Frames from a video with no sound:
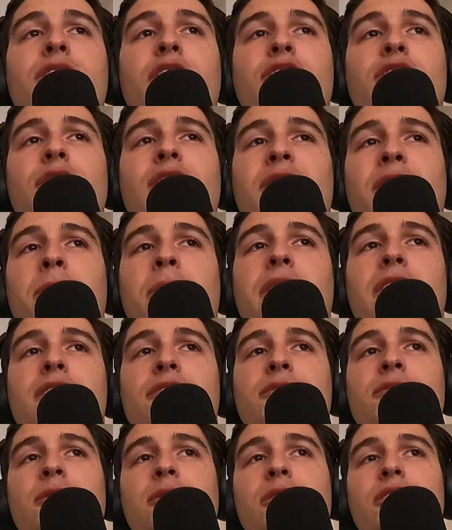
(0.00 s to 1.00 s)
Did you have a
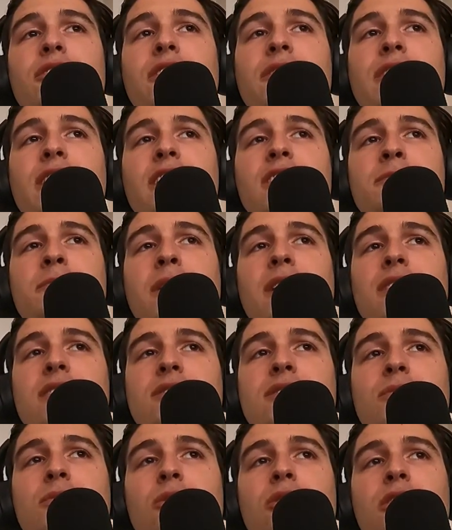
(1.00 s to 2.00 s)
PS4? Did you have an
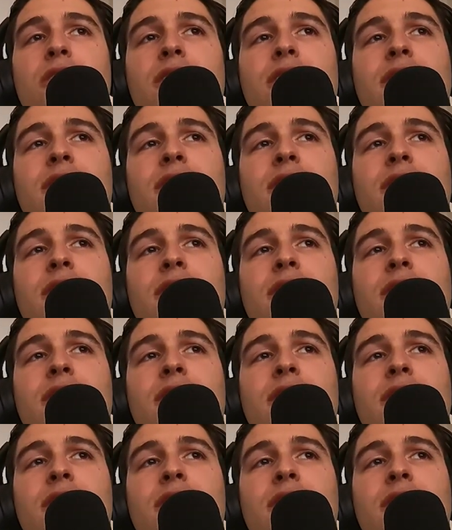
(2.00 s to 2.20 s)
Xbox One?